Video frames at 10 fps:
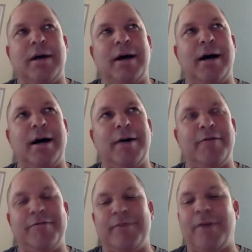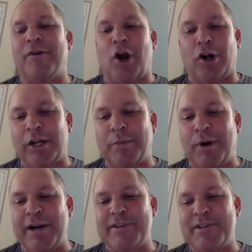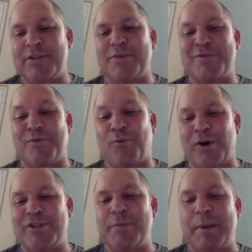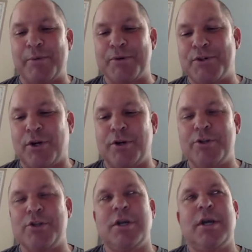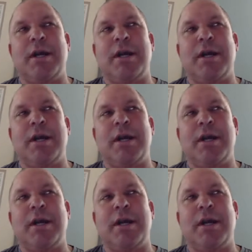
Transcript: of a garlic press in terms of words that people search.